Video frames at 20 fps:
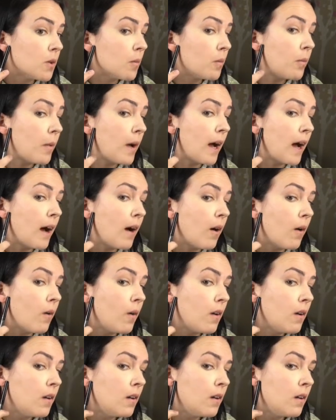
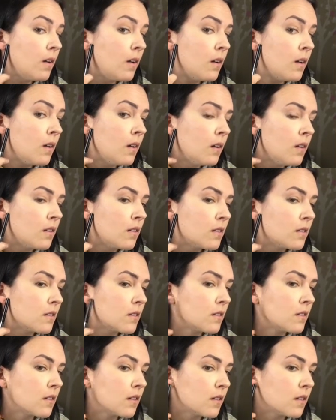about
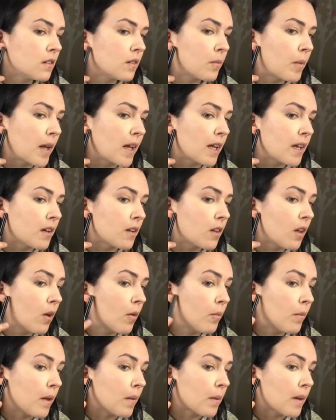my
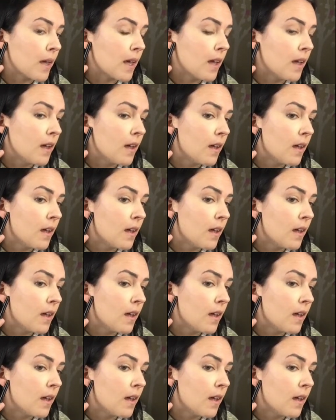earlobe maybe.